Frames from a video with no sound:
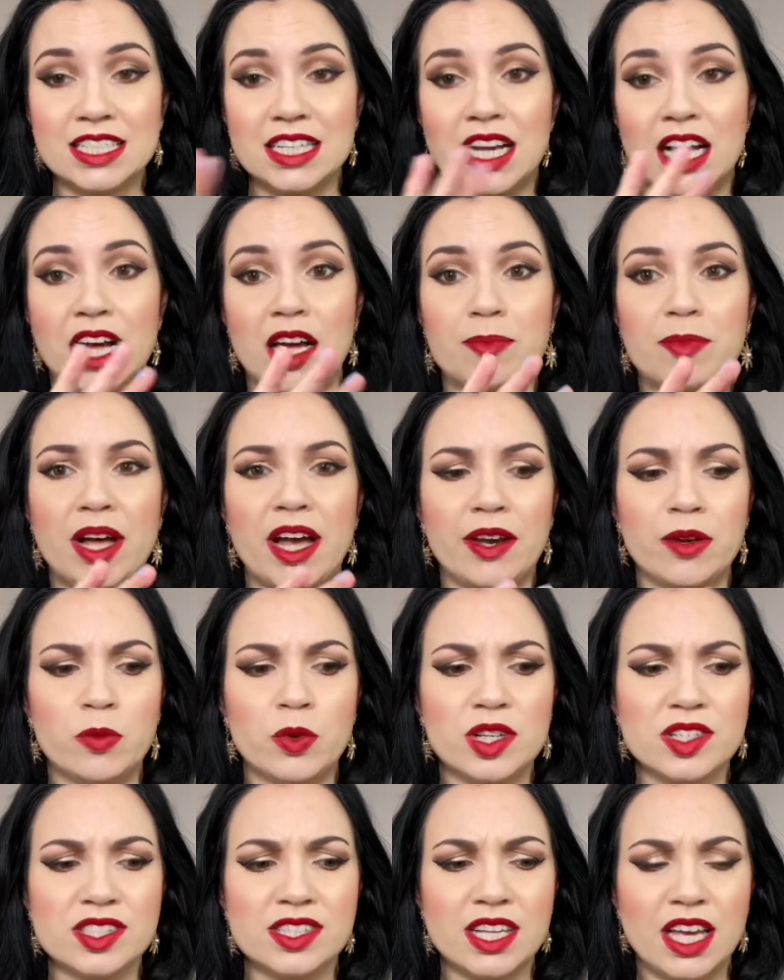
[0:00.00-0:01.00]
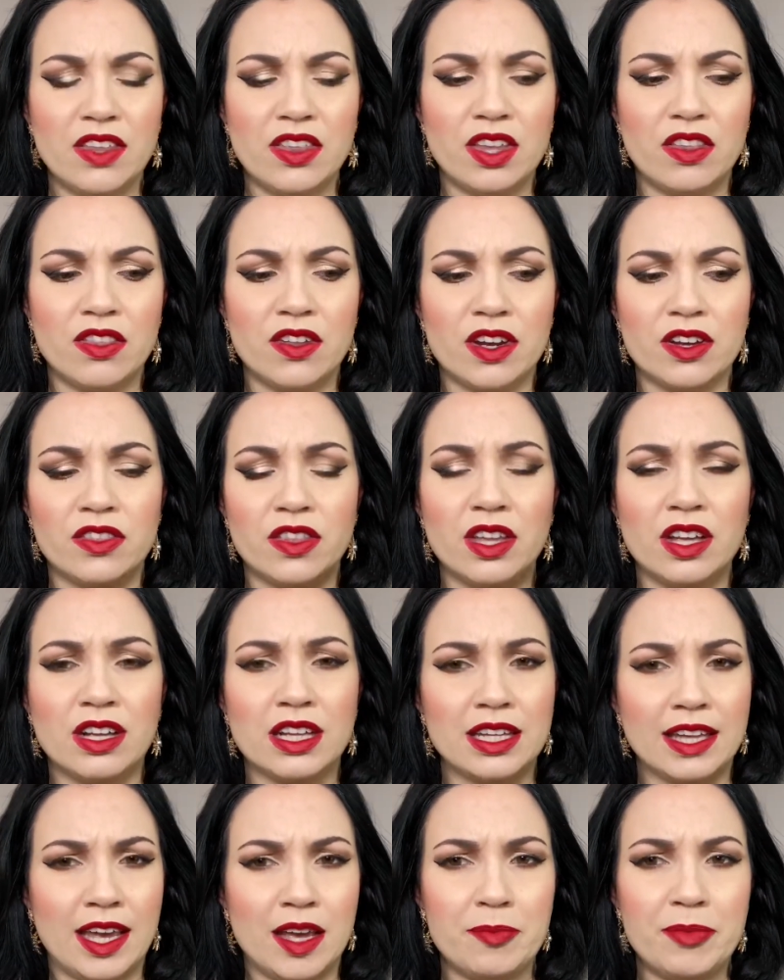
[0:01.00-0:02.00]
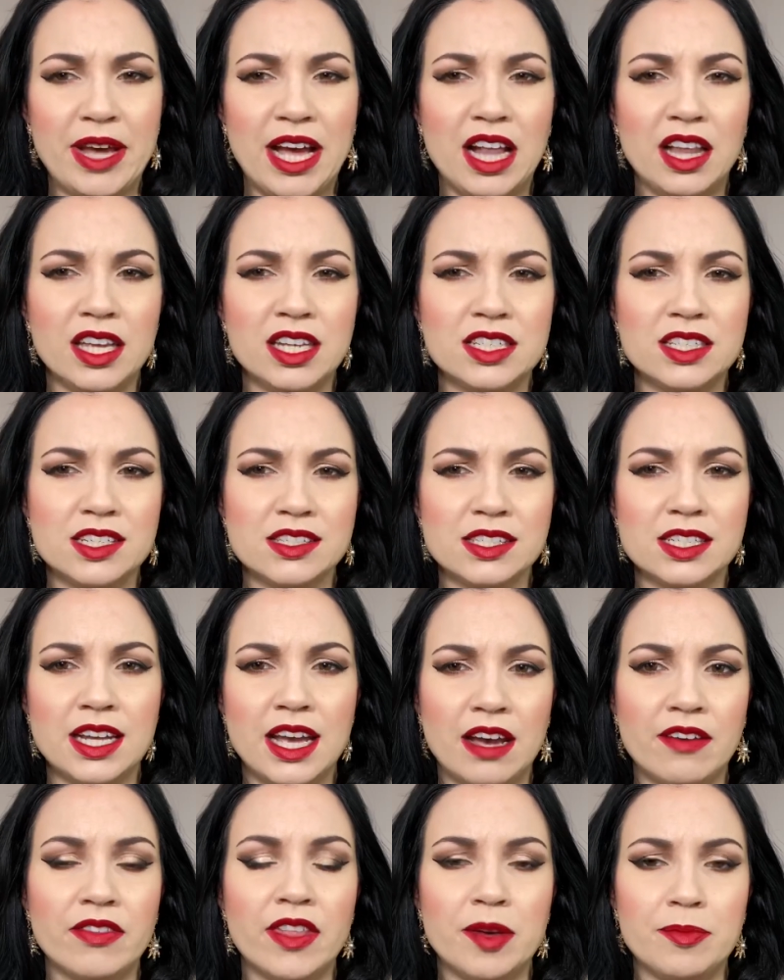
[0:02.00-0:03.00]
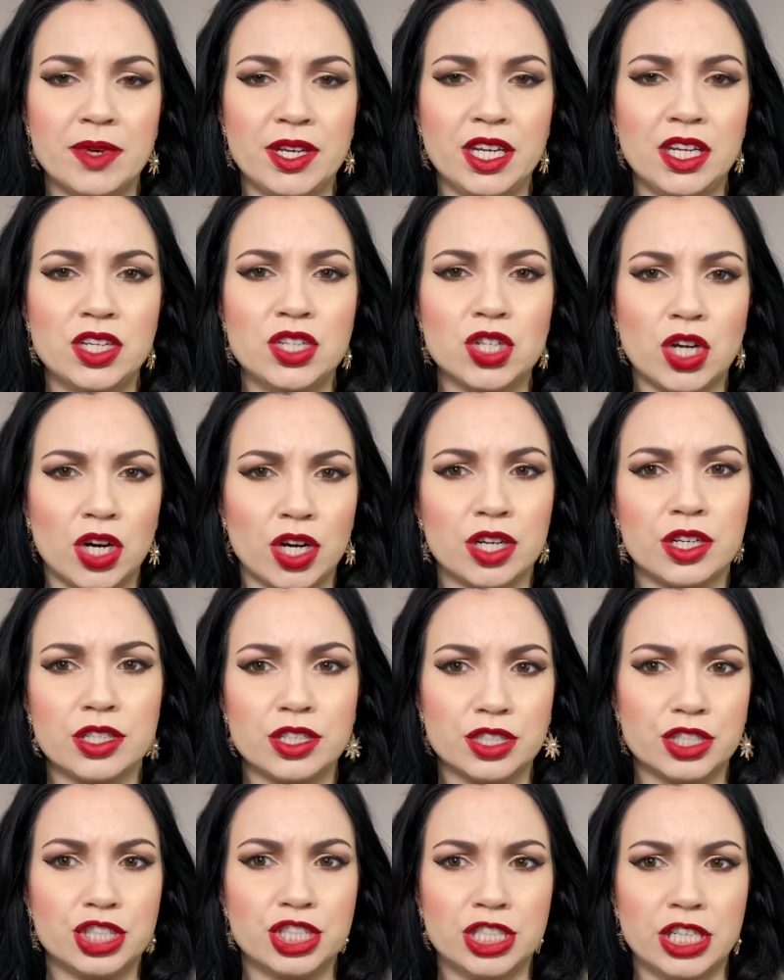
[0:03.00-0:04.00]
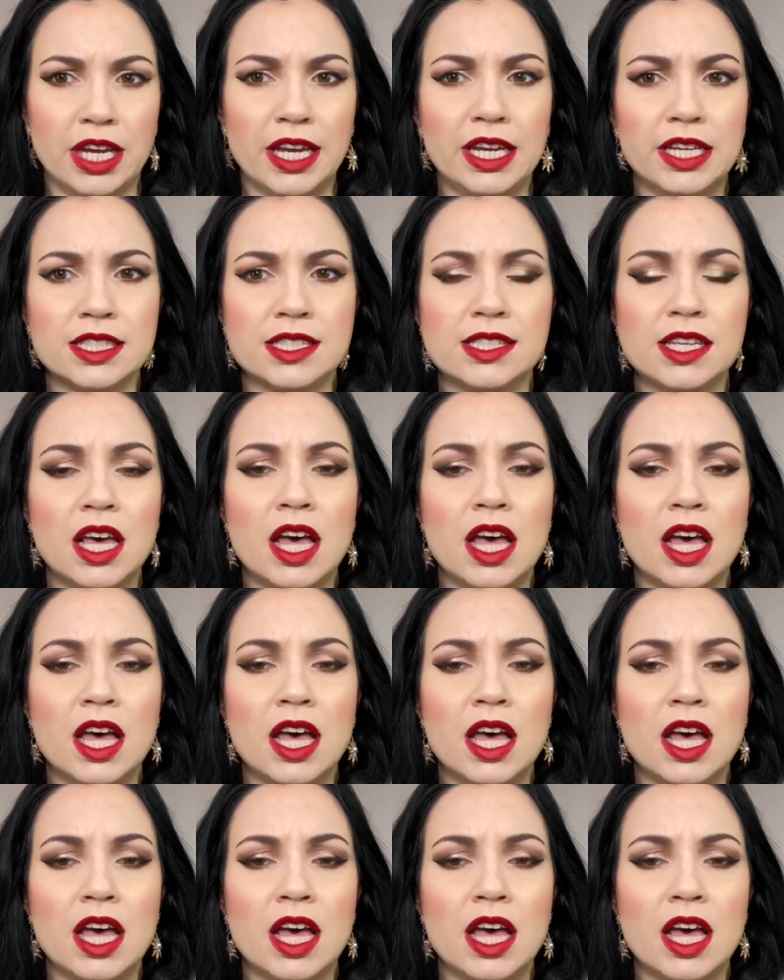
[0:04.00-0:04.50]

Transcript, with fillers: Um, I will say that the, the, Glam palette doesn't have that many dark shades.